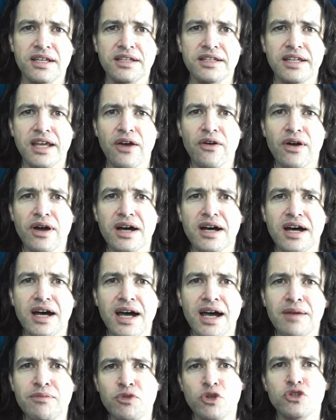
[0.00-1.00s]
Now,
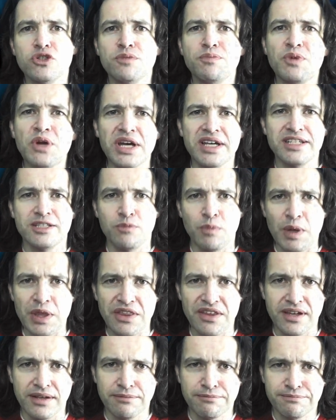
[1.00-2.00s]
I'm not surprised by
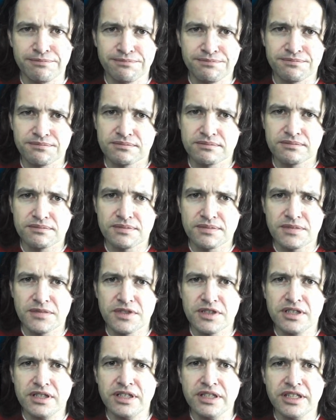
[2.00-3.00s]
that.
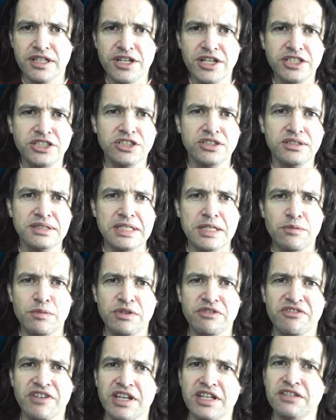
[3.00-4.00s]
Lenition can be
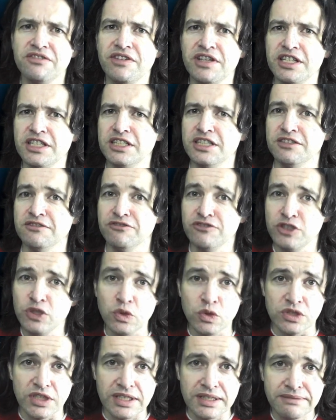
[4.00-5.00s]
very, very
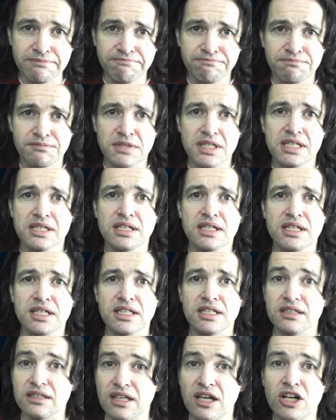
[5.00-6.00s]
confusing,
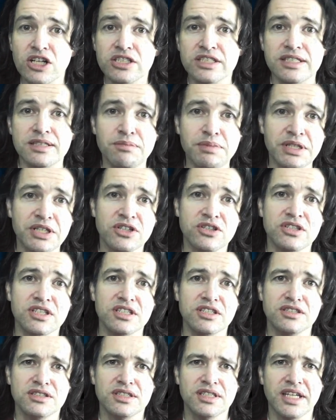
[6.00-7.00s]
largely because
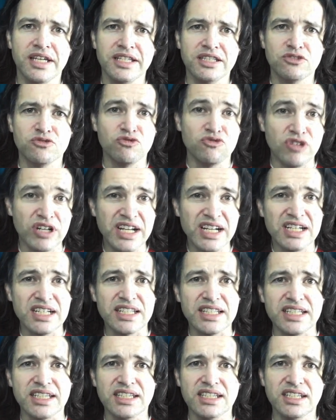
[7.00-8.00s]
it's
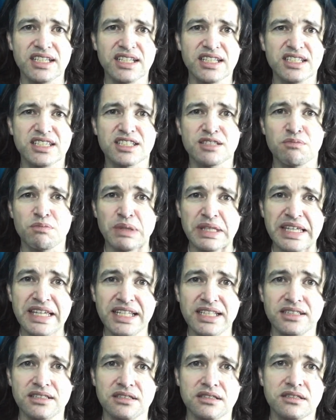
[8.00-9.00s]
rarely
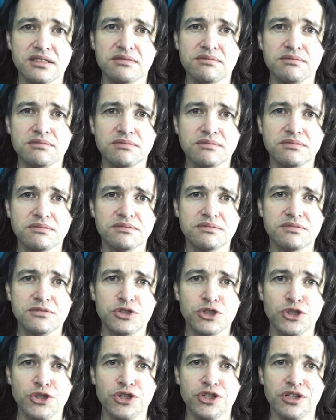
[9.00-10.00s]
explained
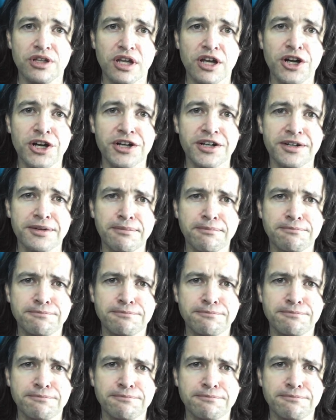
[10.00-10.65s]
to the learner.